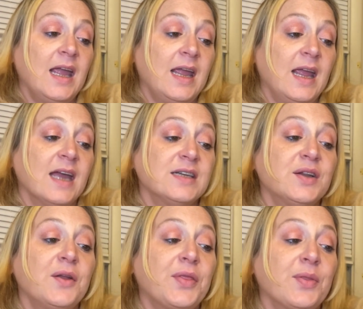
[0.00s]

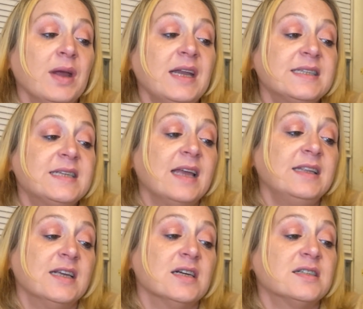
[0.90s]
and 3 to
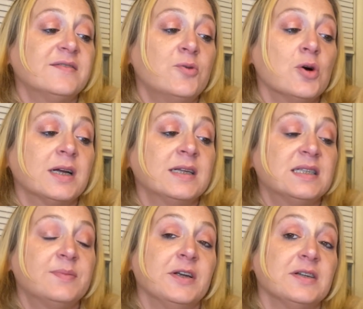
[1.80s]
10 years for
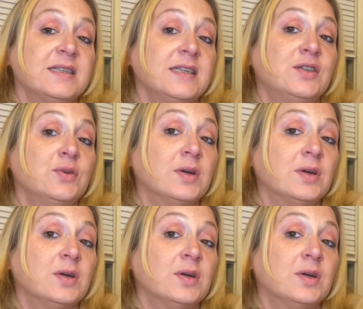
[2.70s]
conspiracy to